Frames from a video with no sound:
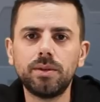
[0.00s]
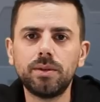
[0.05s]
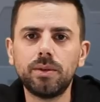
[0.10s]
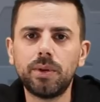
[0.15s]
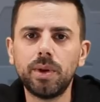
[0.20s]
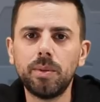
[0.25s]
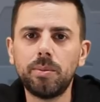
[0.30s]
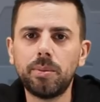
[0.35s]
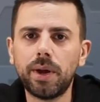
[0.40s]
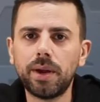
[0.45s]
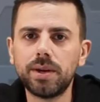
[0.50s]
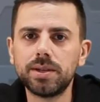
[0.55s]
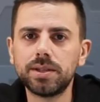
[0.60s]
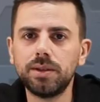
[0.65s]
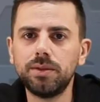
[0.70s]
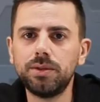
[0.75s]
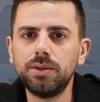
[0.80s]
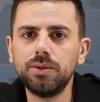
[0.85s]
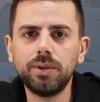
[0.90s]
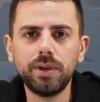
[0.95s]
Repairs
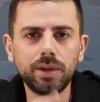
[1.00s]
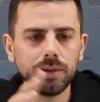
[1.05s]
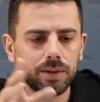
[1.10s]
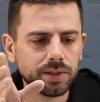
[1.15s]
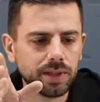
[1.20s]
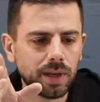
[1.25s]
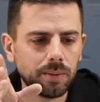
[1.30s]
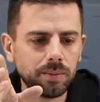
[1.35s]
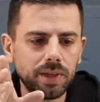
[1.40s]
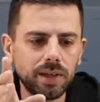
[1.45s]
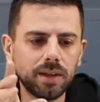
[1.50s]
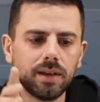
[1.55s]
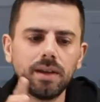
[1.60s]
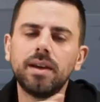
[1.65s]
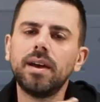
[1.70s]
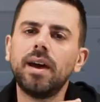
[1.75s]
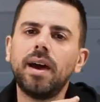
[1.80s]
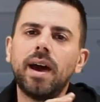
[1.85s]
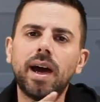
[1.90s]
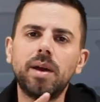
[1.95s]
and Tuning or something?
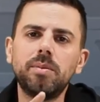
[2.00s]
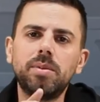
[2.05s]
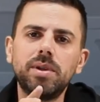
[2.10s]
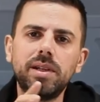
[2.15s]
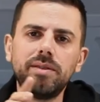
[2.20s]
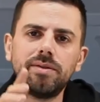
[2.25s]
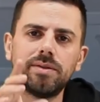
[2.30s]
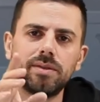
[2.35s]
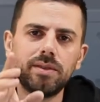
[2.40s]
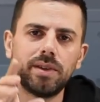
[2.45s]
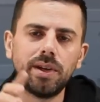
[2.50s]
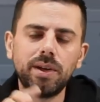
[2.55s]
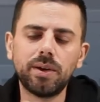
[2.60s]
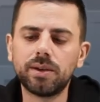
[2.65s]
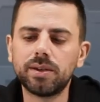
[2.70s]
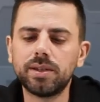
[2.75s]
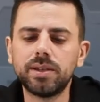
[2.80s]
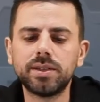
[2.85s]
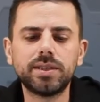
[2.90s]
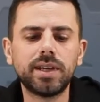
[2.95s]
I believe they
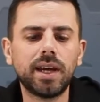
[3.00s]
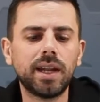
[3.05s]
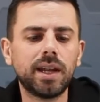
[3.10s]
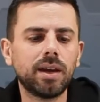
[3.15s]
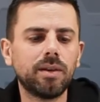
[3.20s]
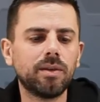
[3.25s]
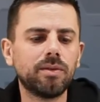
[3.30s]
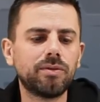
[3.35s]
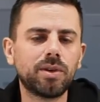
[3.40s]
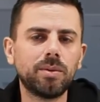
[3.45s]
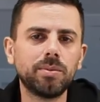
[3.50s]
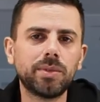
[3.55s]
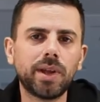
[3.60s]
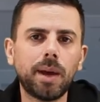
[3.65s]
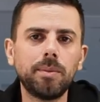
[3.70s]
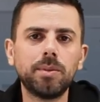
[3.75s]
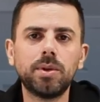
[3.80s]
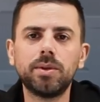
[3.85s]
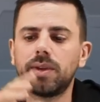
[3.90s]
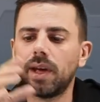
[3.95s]
are selling from
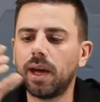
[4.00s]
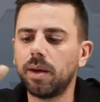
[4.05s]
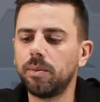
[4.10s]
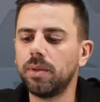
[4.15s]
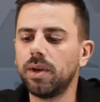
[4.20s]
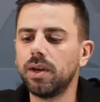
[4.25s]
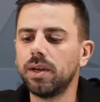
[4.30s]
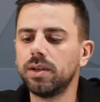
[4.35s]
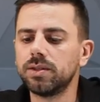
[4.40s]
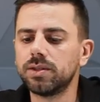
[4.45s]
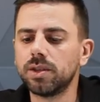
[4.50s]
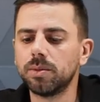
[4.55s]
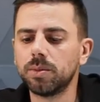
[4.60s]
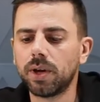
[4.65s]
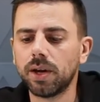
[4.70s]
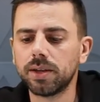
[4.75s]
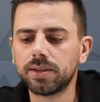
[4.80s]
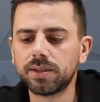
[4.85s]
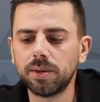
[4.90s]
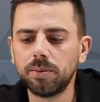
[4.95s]
time to time some
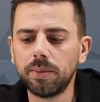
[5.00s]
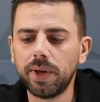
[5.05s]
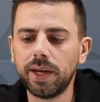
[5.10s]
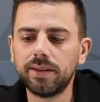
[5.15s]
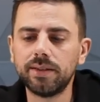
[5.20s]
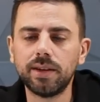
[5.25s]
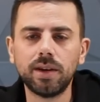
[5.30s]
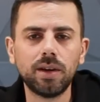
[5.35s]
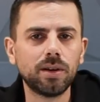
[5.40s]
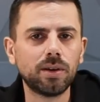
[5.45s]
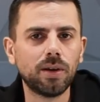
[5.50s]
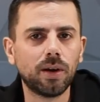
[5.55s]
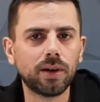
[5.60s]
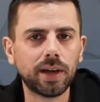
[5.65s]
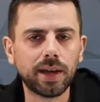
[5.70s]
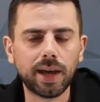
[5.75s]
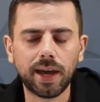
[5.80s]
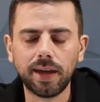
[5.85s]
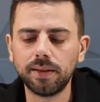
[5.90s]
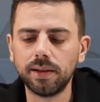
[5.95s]
custom-made
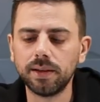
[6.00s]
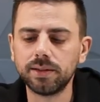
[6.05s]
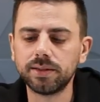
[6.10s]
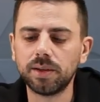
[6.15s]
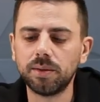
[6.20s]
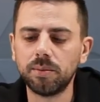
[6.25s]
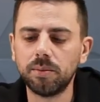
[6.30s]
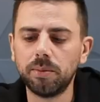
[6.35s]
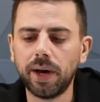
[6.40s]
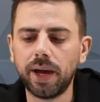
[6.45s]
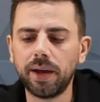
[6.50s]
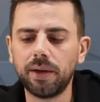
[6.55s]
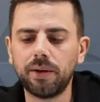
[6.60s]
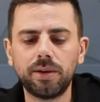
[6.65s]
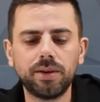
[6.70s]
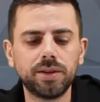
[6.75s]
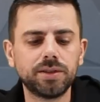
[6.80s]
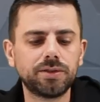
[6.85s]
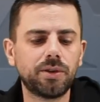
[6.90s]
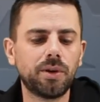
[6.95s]
cocking handles by
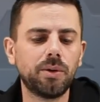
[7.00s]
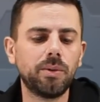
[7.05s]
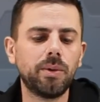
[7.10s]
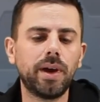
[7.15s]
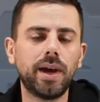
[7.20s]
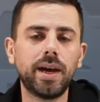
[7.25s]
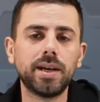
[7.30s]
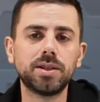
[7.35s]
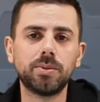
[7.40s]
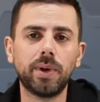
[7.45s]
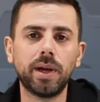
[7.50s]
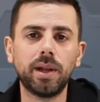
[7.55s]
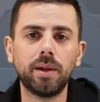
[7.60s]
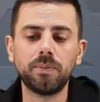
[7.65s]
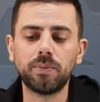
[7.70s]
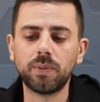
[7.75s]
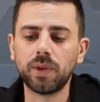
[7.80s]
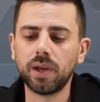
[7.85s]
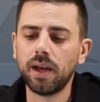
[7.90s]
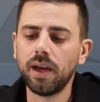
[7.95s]
Ernest Rowe as
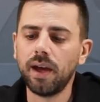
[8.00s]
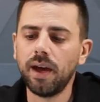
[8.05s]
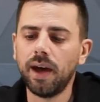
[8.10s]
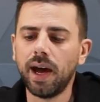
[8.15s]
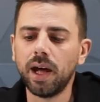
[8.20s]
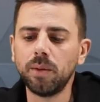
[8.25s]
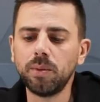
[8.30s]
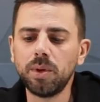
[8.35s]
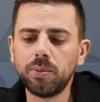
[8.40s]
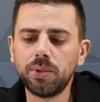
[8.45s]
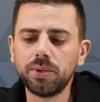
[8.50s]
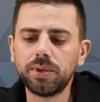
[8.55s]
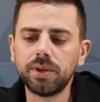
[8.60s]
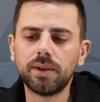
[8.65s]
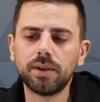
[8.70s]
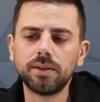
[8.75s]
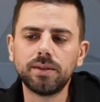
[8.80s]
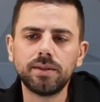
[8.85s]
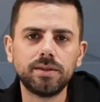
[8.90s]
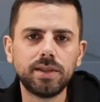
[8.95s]
well. I'll be
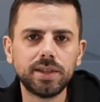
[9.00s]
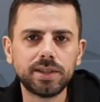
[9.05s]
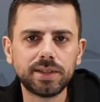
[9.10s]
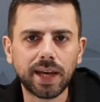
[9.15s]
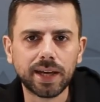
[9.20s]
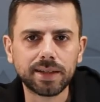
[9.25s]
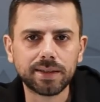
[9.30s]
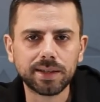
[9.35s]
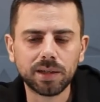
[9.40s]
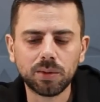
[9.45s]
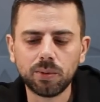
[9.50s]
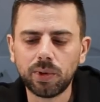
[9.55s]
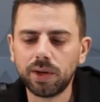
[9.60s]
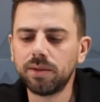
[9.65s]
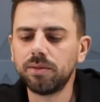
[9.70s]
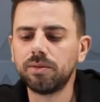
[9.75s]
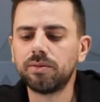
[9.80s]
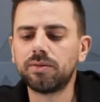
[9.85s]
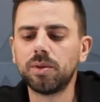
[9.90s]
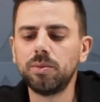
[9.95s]
putting on this tactical
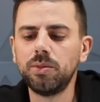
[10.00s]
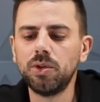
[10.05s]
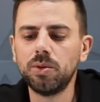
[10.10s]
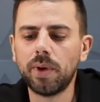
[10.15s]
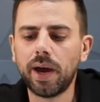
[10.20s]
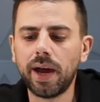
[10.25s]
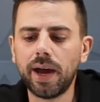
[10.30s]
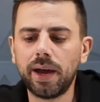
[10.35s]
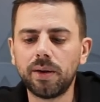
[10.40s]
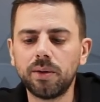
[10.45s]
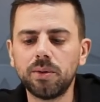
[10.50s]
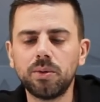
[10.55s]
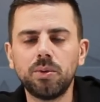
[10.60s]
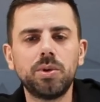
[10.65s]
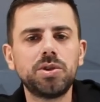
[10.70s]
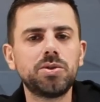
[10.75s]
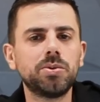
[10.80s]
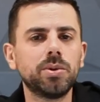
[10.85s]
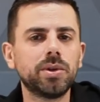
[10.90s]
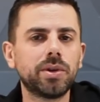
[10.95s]
one from Yuma Air,
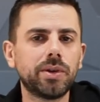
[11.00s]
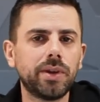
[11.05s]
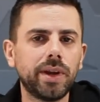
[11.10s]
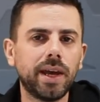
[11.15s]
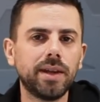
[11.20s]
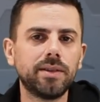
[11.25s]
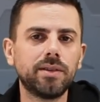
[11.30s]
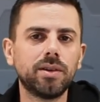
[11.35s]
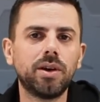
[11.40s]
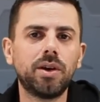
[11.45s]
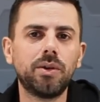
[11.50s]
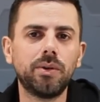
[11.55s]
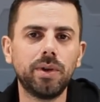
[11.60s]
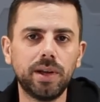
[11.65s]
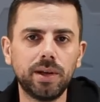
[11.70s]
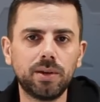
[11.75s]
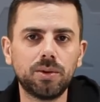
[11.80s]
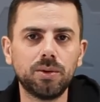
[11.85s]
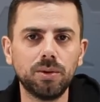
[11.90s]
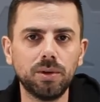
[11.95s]
which will create a
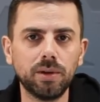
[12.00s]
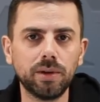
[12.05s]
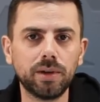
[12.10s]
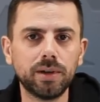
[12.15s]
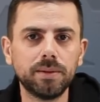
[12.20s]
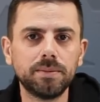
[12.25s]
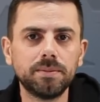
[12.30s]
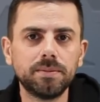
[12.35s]
really cool look.